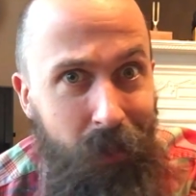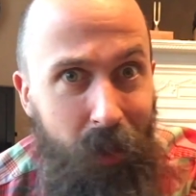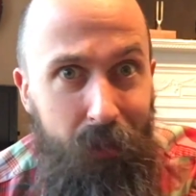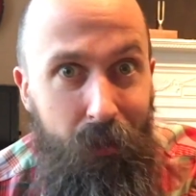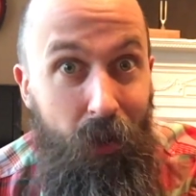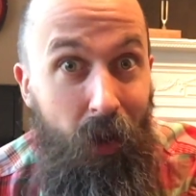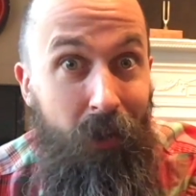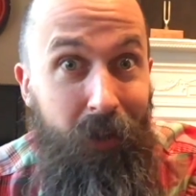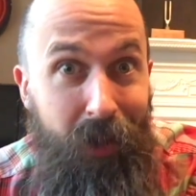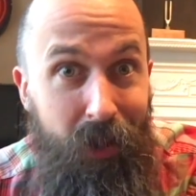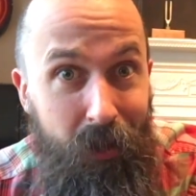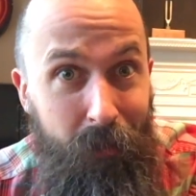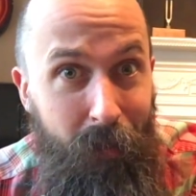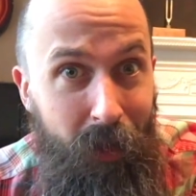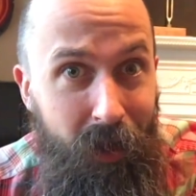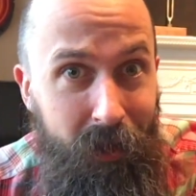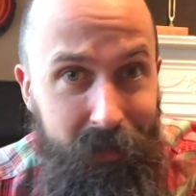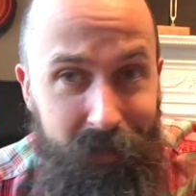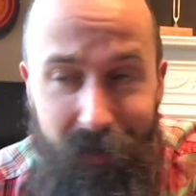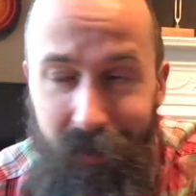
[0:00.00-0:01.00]
Thought, I'll get the
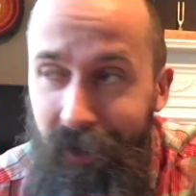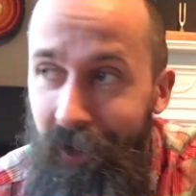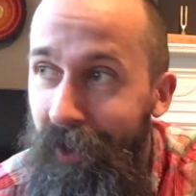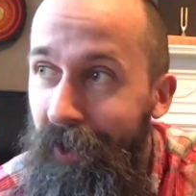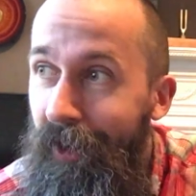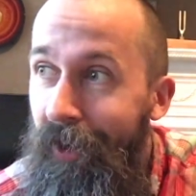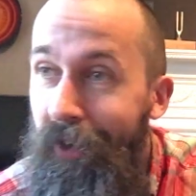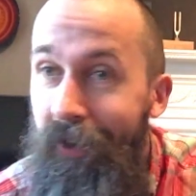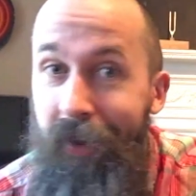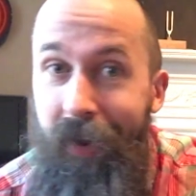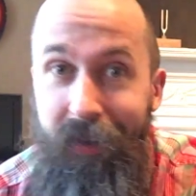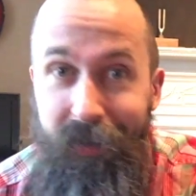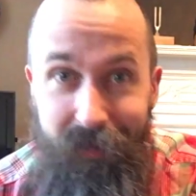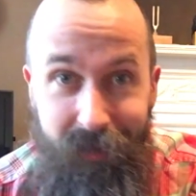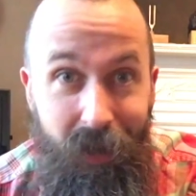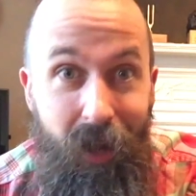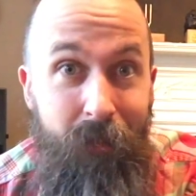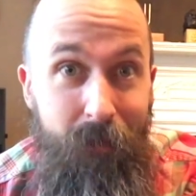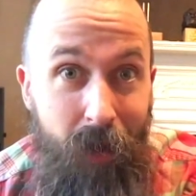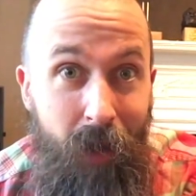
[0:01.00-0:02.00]
bus. Next
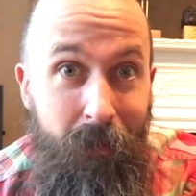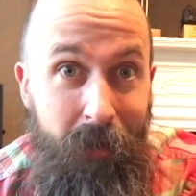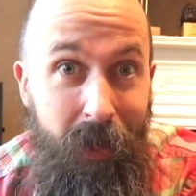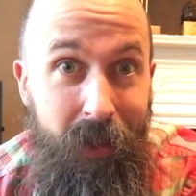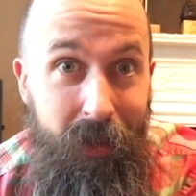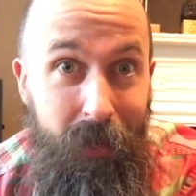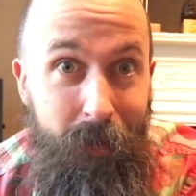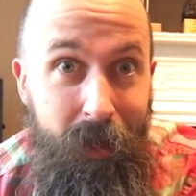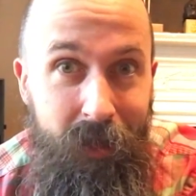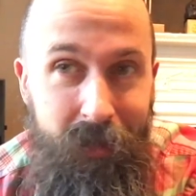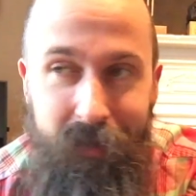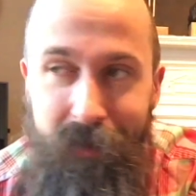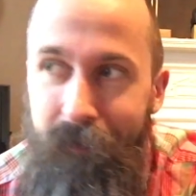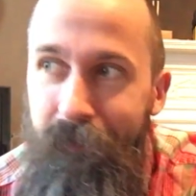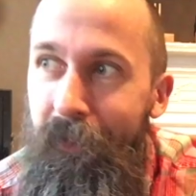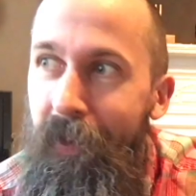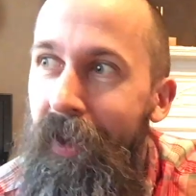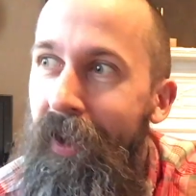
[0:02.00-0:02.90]
time, I'm getting the bus.